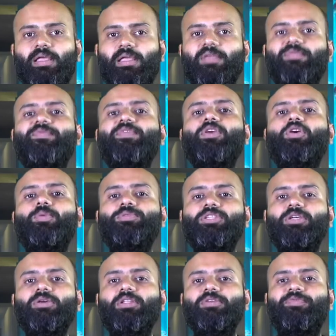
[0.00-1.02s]
If we
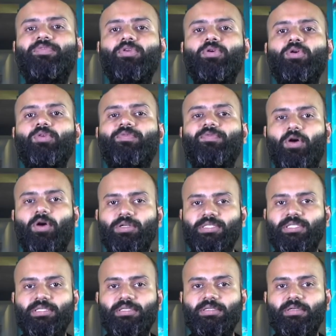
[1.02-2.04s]
observe the flow of
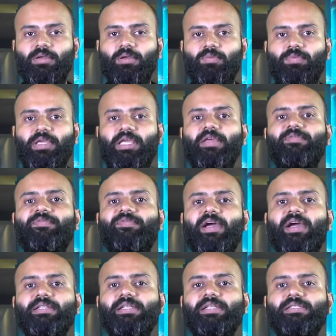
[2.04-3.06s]
water, we can
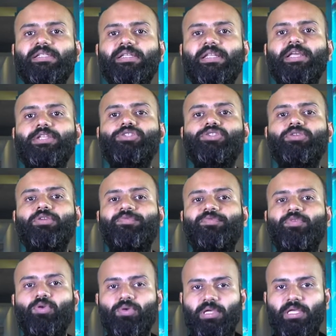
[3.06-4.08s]
find that the nature of
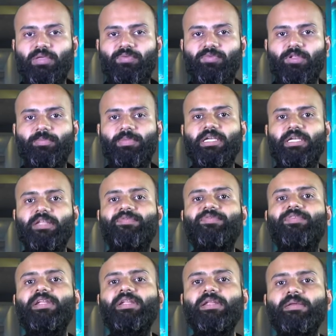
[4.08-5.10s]
flowing will be
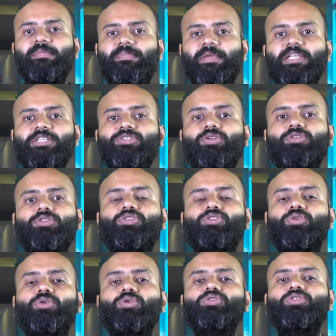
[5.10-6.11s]
different based on the
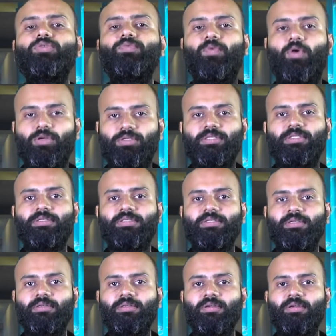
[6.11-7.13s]
source of water.
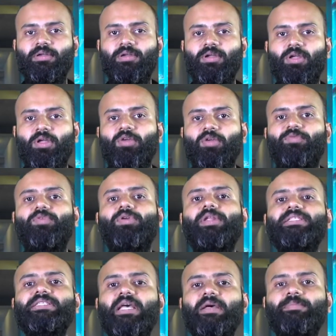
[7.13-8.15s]
For
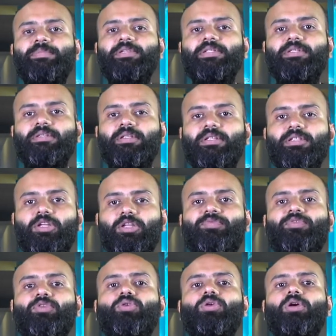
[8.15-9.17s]
example, the
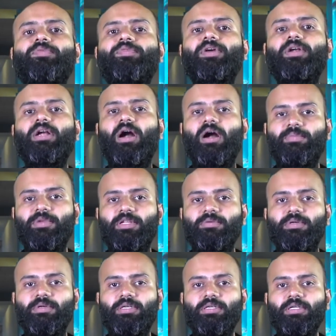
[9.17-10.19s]
flow of a calm
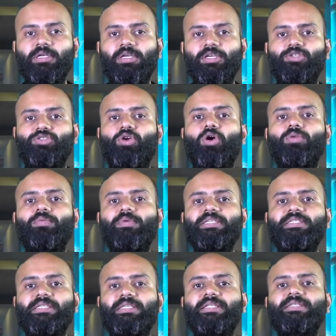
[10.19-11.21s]
river is
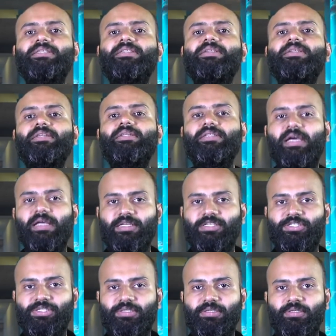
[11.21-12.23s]
always in a single
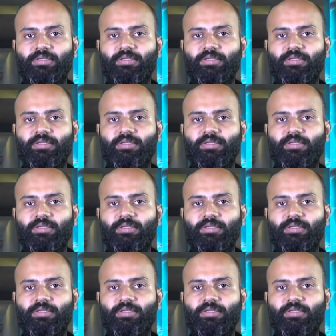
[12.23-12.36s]
direction,